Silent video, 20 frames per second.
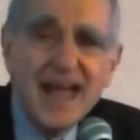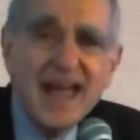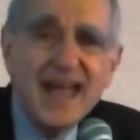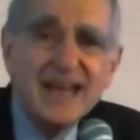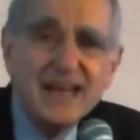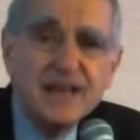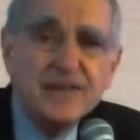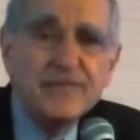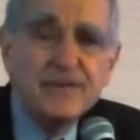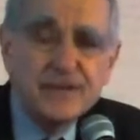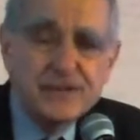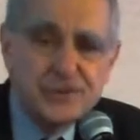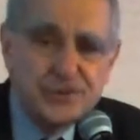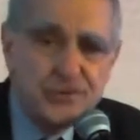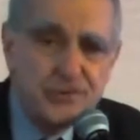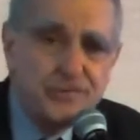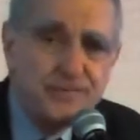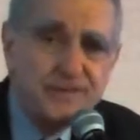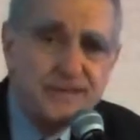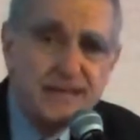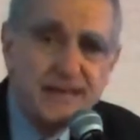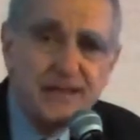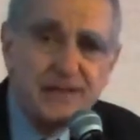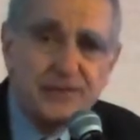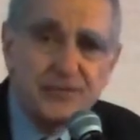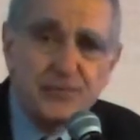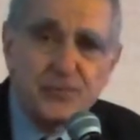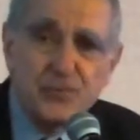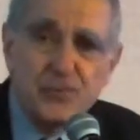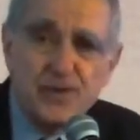any of us who
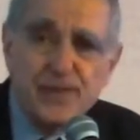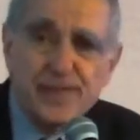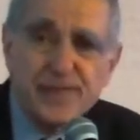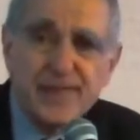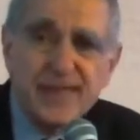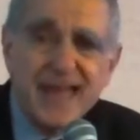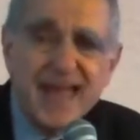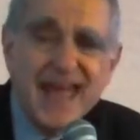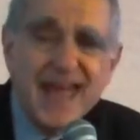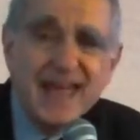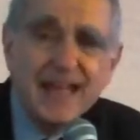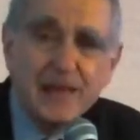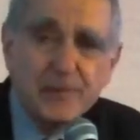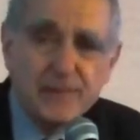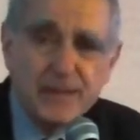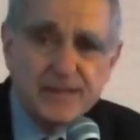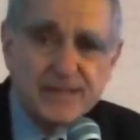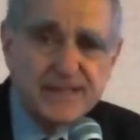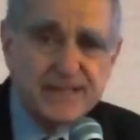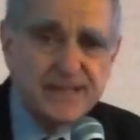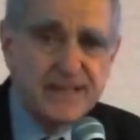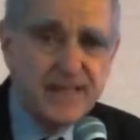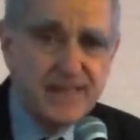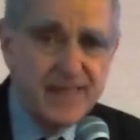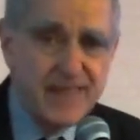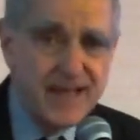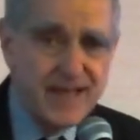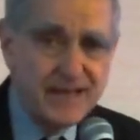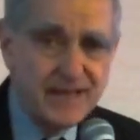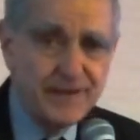dealt with ailments
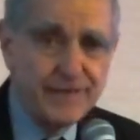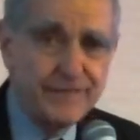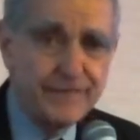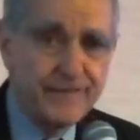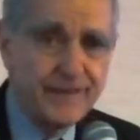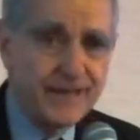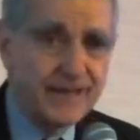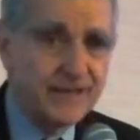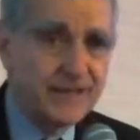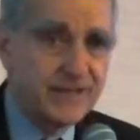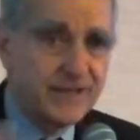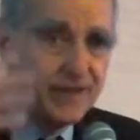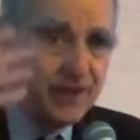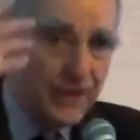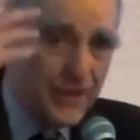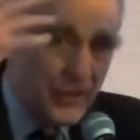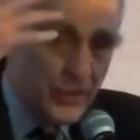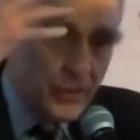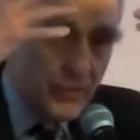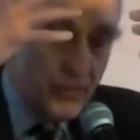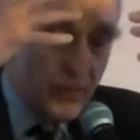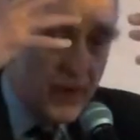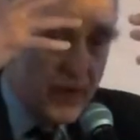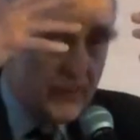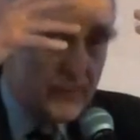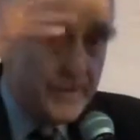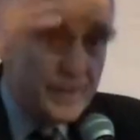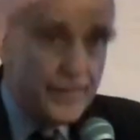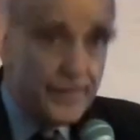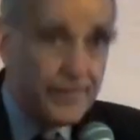that affect the
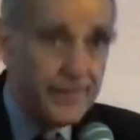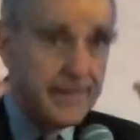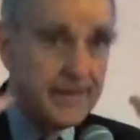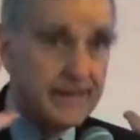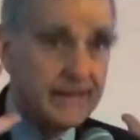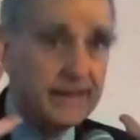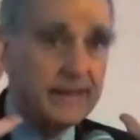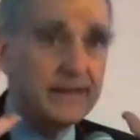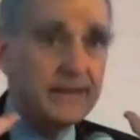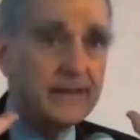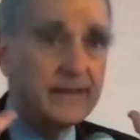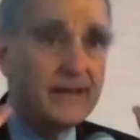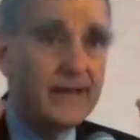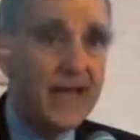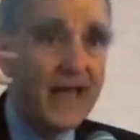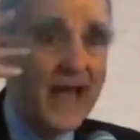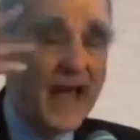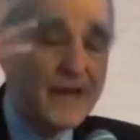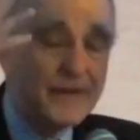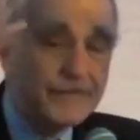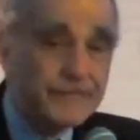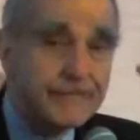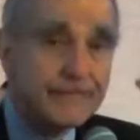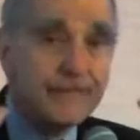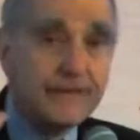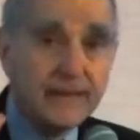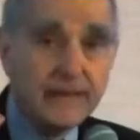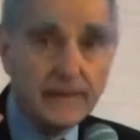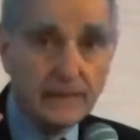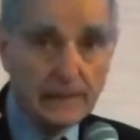way we think and
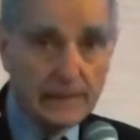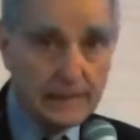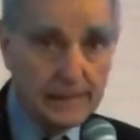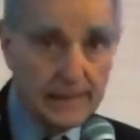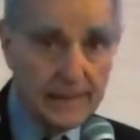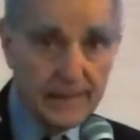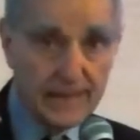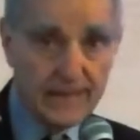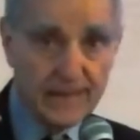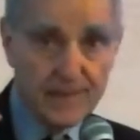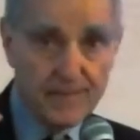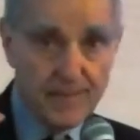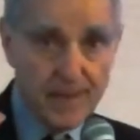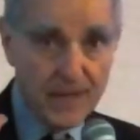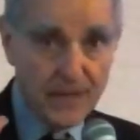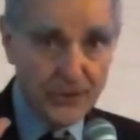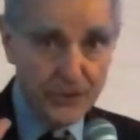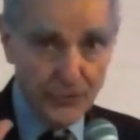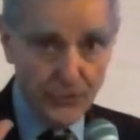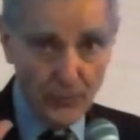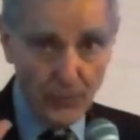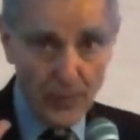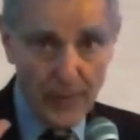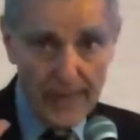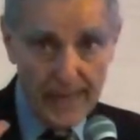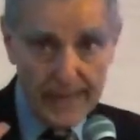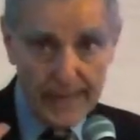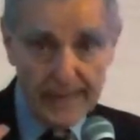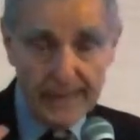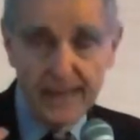feel in a major
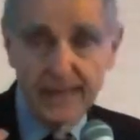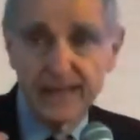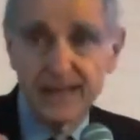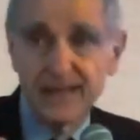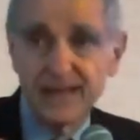way